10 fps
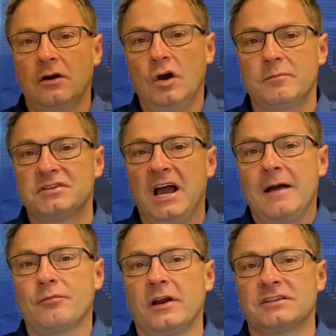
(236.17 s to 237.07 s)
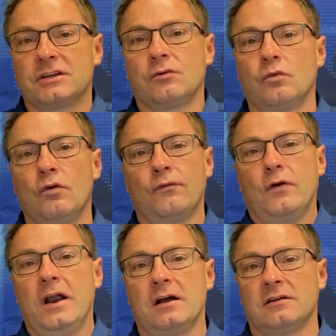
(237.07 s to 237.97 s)
up top, raising the roof
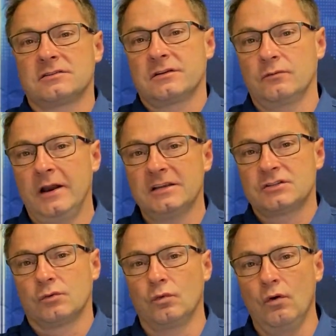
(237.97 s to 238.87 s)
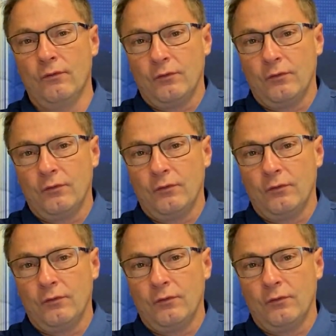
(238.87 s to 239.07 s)
rails, raise the roof